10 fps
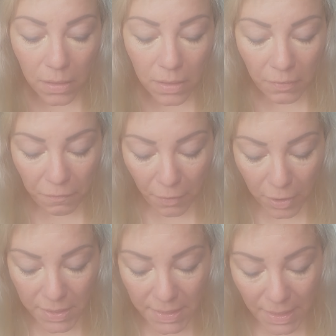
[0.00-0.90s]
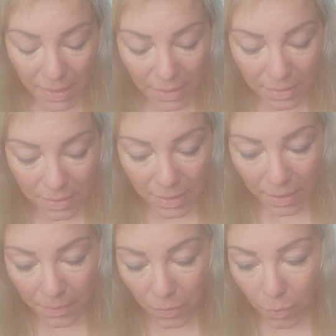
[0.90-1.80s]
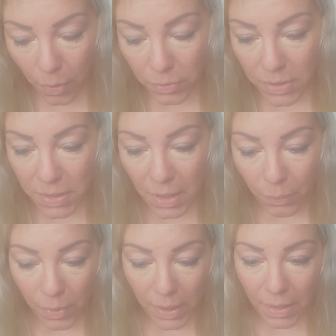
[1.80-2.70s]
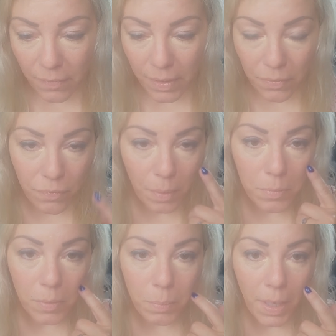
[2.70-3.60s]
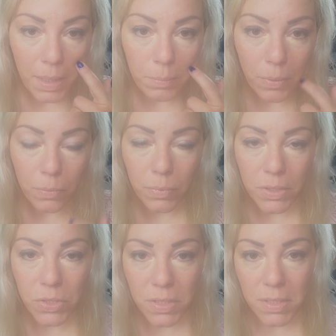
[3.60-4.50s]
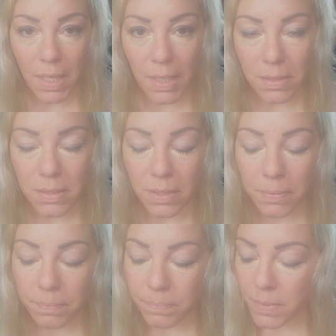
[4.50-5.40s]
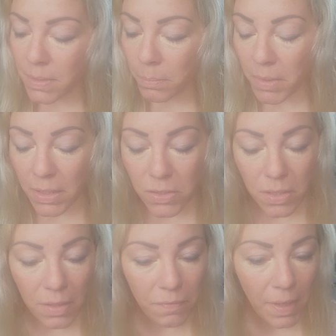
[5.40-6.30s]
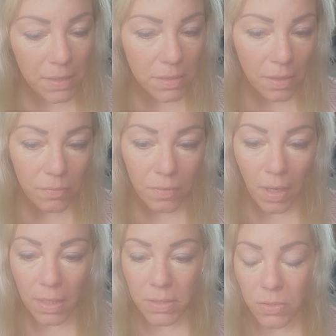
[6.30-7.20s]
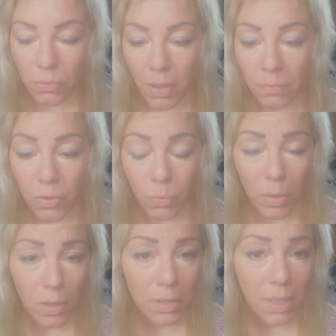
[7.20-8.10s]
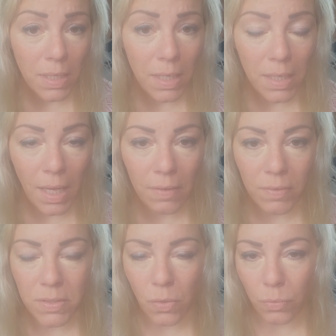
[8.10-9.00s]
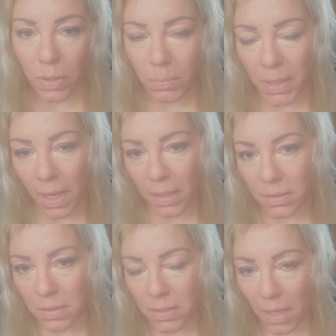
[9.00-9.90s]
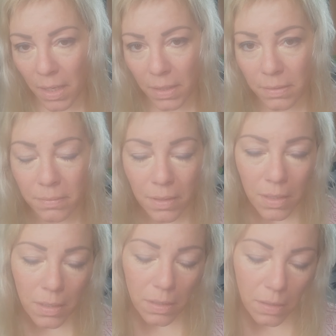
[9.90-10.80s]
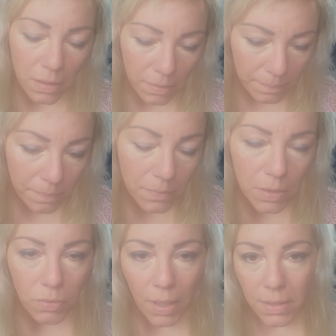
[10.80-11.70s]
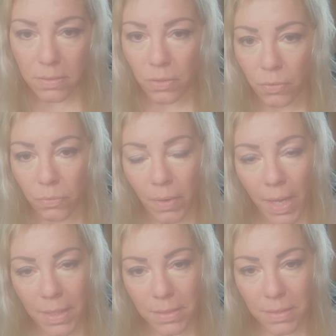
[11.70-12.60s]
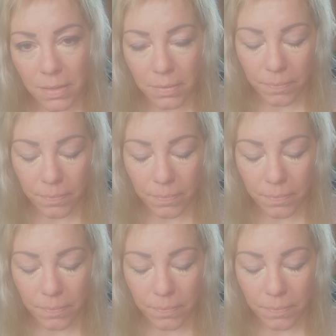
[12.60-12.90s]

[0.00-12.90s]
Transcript: The first is quotes that were given from the Bible, which state something to the effect of God so loved the world that he gave his only begotten son. You guys know the rest.